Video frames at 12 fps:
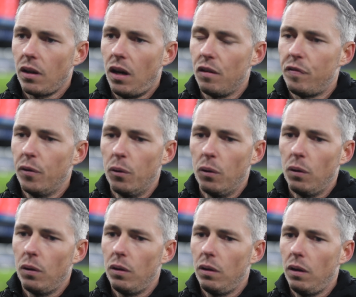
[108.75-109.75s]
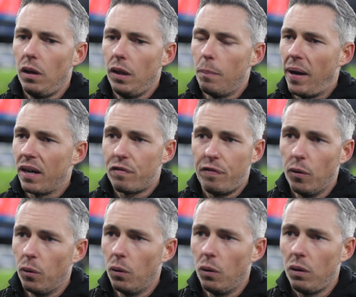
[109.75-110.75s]
I thought the back
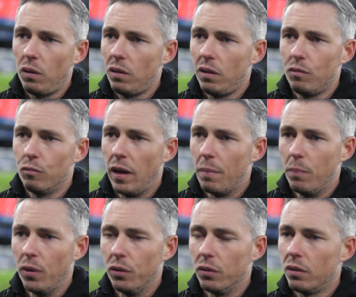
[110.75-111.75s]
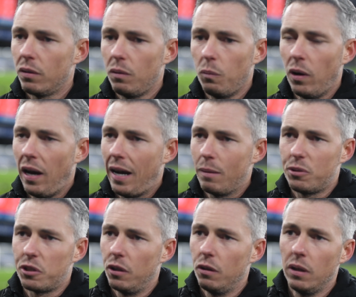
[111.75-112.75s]
4, Redmond, were
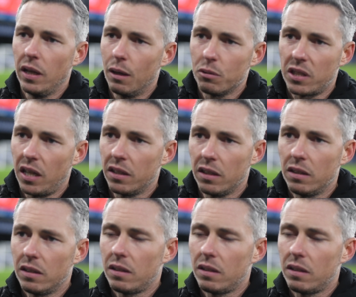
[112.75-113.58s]
absolutely outstanding.